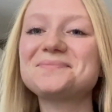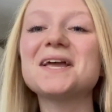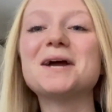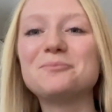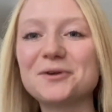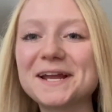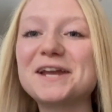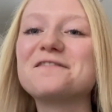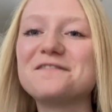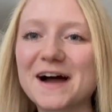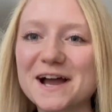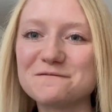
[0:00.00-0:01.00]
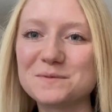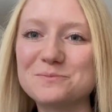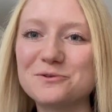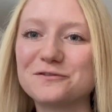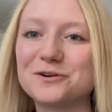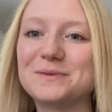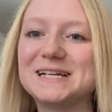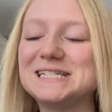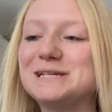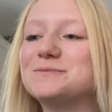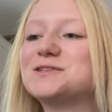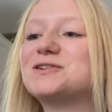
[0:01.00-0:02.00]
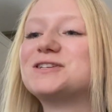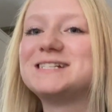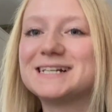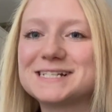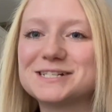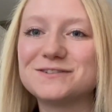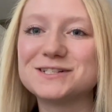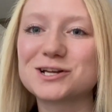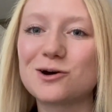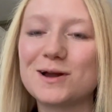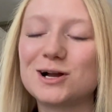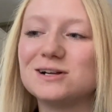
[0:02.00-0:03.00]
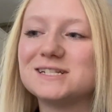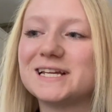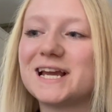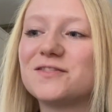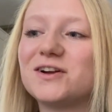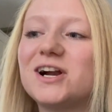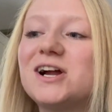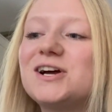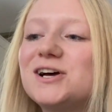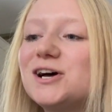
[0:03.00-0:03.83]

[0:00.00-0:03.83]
I'm bringing 5 people from my team, so there's 6 of us going all together.